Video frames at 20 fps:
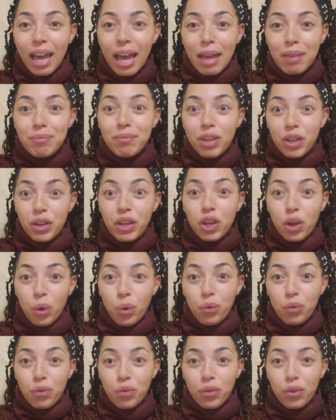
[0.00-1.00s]
I'm very
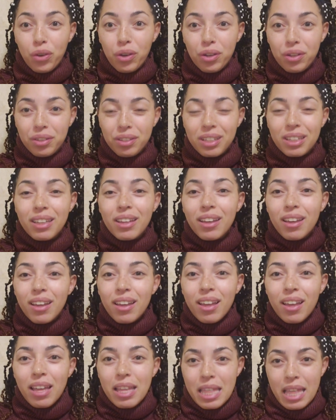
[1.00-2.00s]
hopeful.
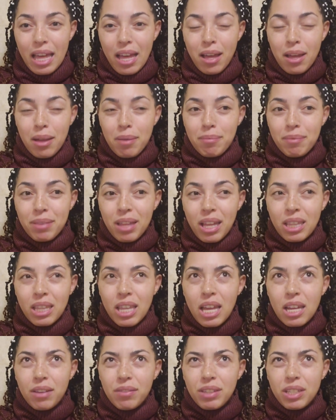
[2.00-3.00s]
A
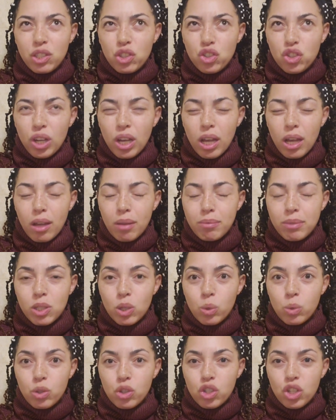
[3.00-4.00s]
lot of these jobs
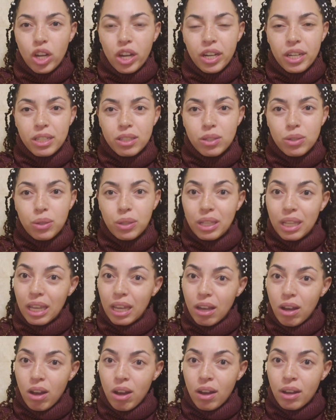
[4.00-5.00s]
don't start until
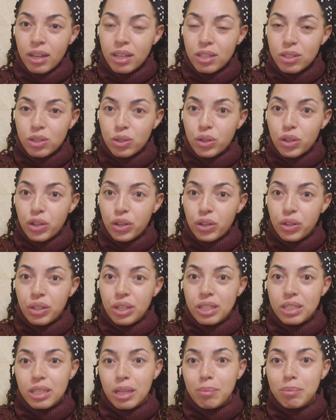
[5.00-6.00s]
late August or
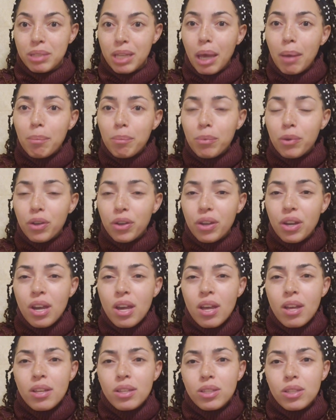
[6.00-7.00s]
early September,
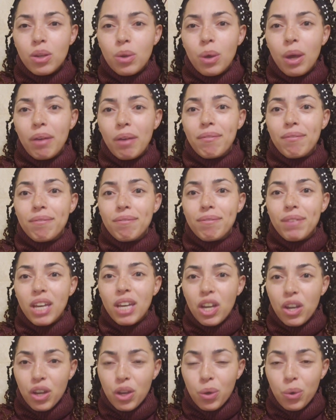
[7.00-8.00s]
so I'm
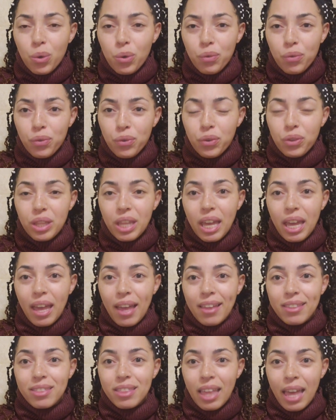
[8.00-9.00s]
very hopeful that
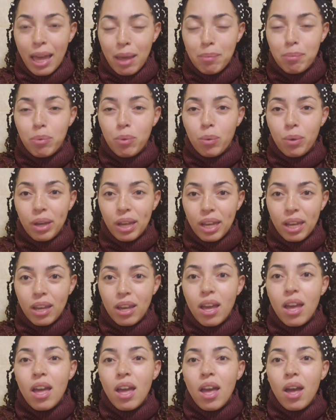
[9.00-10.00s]
at that point
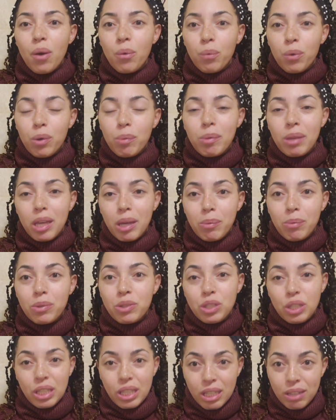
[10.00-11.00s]
we'll be able
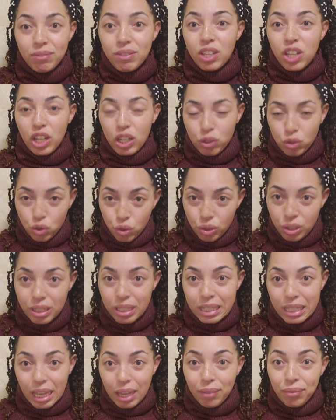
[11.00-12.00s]
to leave the country
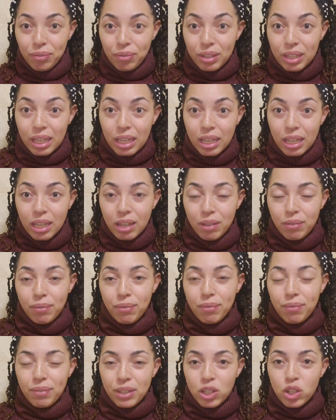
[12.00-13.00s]
safely and
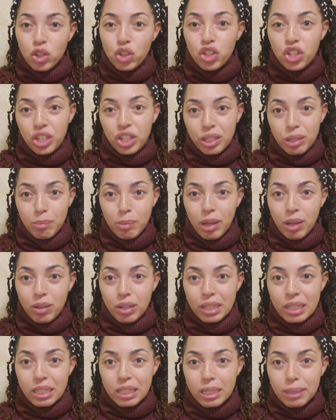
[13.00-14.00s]
feel good about
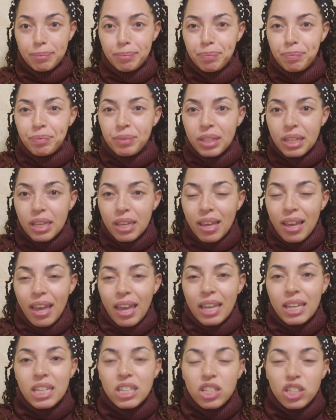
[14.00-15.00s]
it.
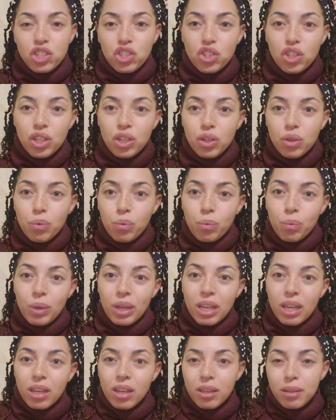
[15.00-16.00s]
In addition,
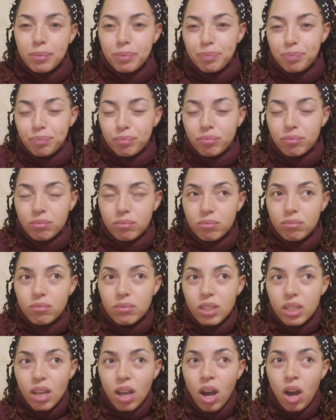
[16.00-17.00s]
we
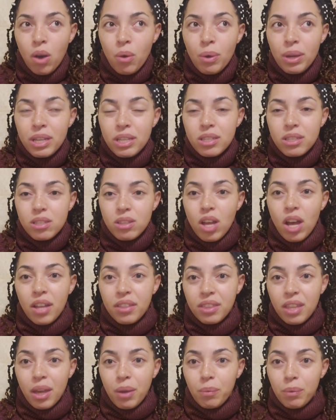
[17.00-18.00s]
always
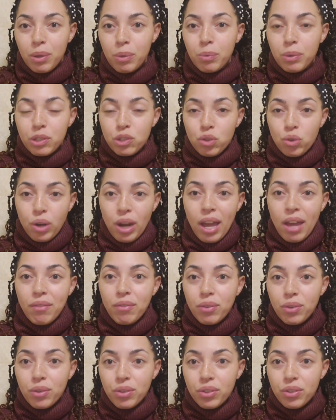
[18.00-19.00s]
thought that we would
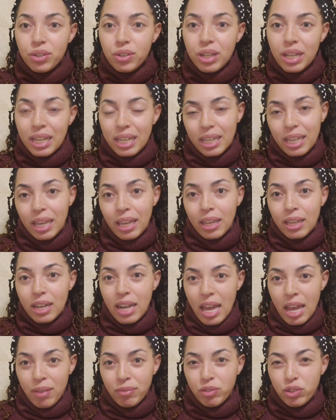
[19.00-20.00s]
travel again
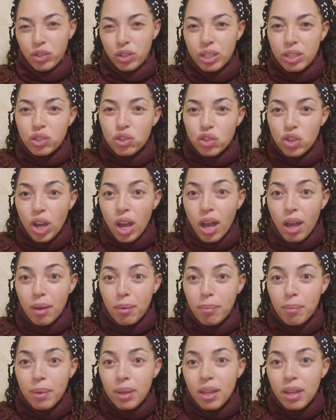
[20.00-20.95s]
after this job.